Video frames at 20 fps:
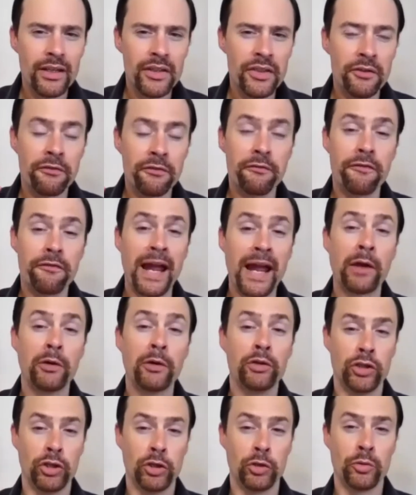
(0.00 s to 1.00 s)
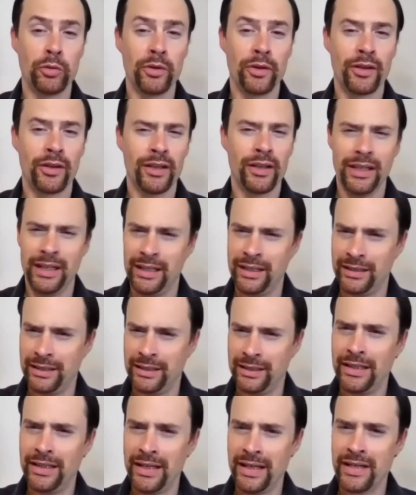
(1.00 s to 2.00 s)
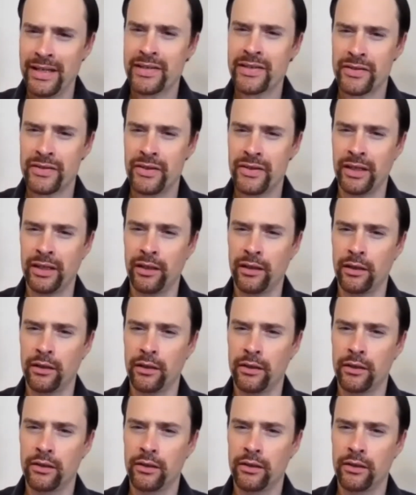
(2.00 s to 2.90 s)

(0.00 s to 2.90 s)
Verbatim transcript: the value in listening